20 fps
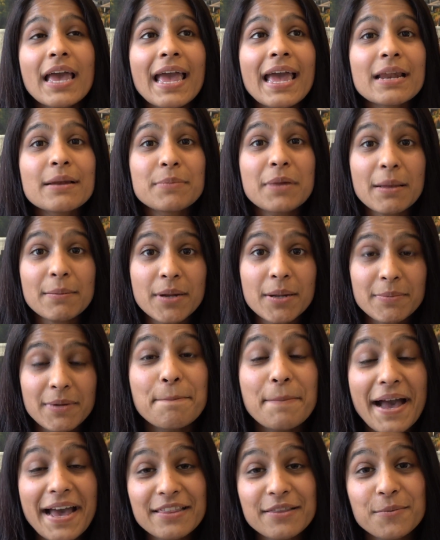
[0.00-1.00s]
and blah, blah, blah.
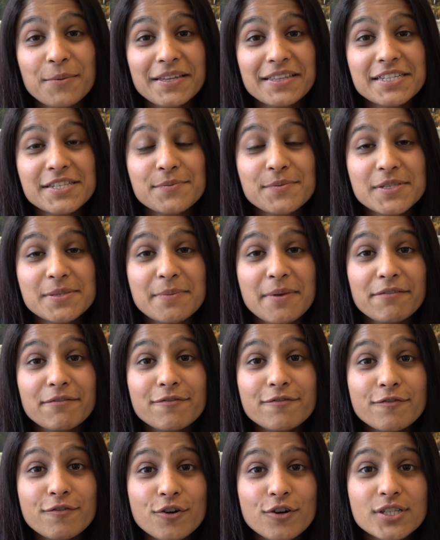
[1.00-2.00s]
By the way, this was my
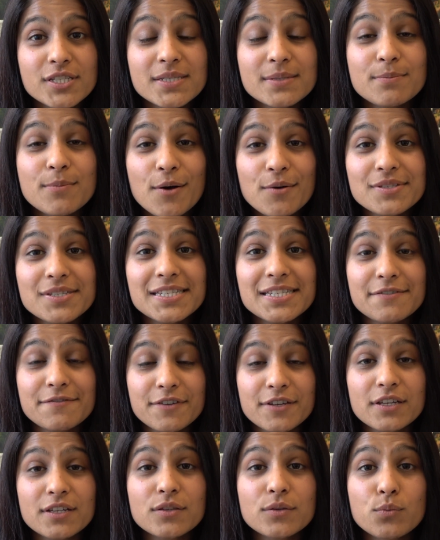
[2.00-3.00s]
first most
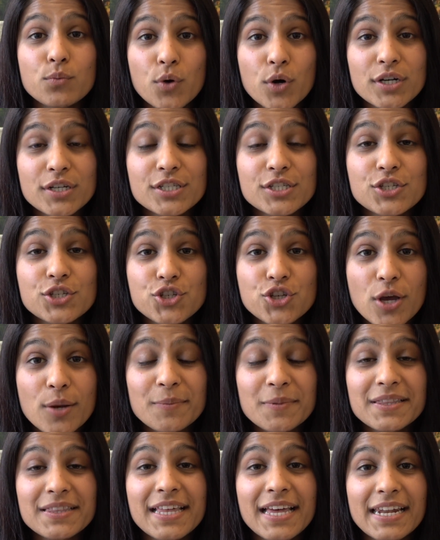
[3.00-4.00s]
difficult word in
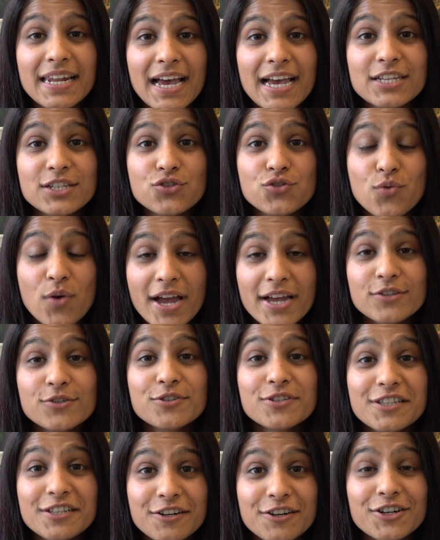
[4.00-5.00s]
German that I tried
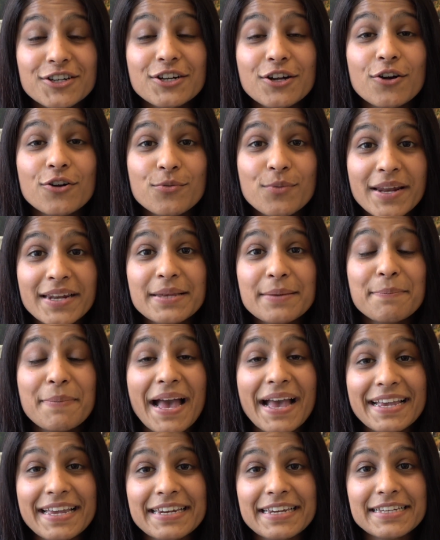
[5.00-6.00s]
to learn already
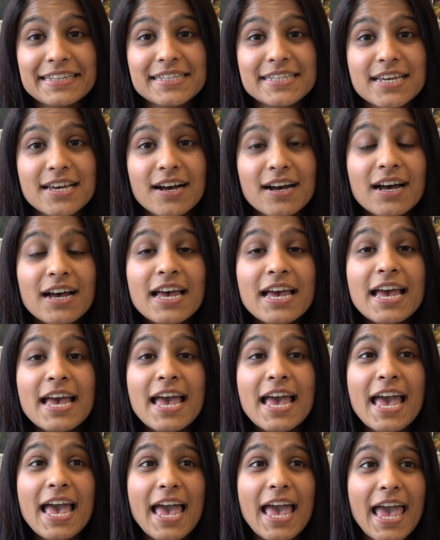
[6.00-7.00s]
back in India.
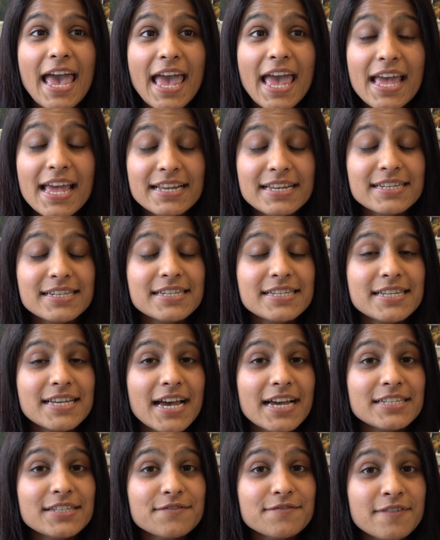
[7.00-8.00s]
And
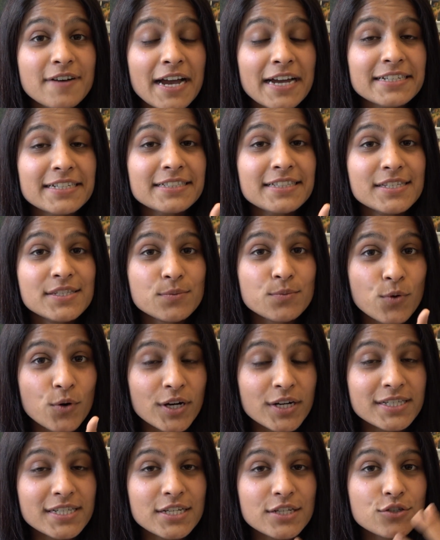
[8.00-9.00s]
I divided this
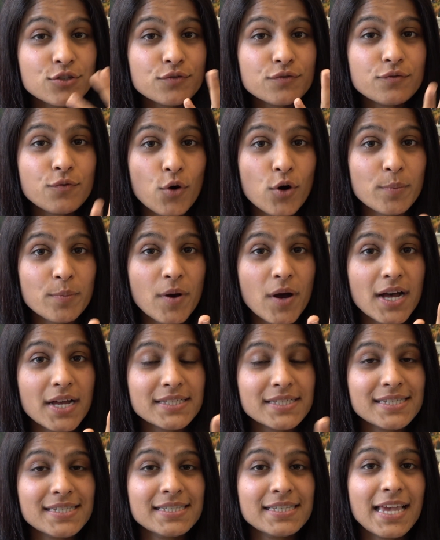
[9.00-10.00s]
word into 4
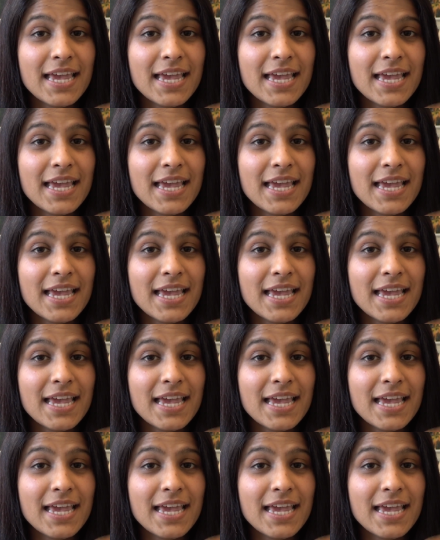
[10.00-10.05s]
parts.